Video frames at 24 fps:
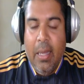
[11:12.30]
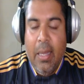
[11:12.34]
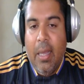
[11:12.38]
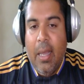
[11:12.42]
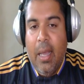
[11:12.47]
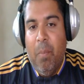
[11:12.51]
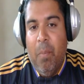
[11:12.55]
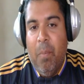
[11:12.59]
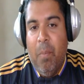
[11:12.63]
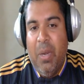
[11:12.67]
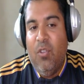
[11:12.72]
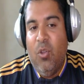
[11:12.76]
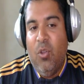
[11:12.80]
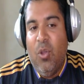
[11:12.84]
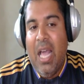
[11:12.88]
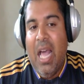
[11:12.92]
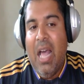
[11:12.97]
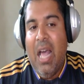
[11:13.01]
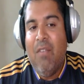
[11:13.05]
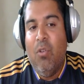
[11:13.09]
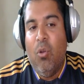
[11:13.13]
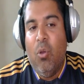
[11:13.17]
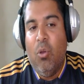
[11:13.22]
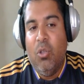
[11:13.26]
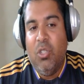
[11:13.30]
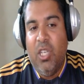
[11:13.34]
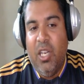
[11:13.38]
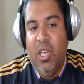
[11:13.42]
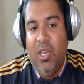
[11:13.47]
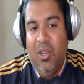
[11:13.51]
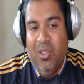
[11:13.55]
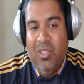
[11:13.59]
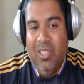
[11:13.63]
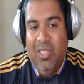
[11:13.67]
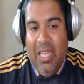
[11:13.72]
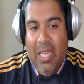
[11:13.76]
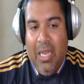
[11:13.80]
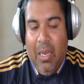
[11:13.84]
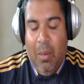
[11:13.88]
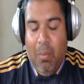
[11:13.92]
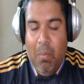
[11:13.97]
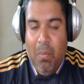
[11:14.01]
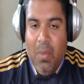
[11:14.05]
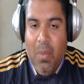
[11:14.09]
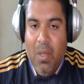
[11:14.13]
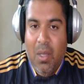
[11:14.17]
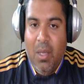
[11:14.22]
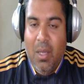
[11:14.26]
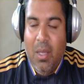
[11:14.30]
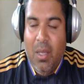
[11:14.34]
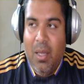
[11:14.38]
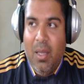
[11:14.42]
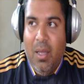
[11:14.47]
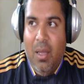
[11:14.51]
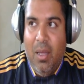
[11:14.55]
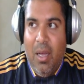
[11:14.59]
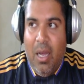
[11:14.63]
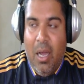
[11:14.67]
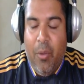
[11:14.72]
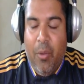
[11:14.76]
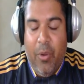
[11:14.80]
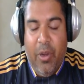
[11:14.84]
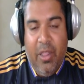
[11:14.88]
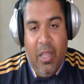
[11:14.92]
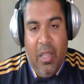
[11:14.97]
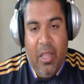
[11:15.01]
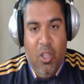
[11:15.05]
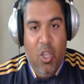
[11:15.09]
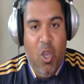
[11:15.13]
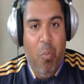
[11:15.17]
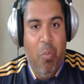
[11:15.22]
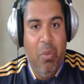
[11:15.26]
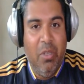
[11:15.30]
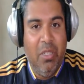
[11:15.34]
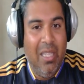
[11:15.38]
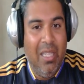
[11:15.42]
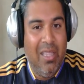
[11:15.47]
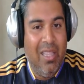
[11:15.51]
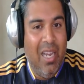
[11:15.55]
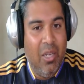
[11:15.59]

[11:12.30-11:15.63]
But if you have Lawson in your team, I would think the opposite,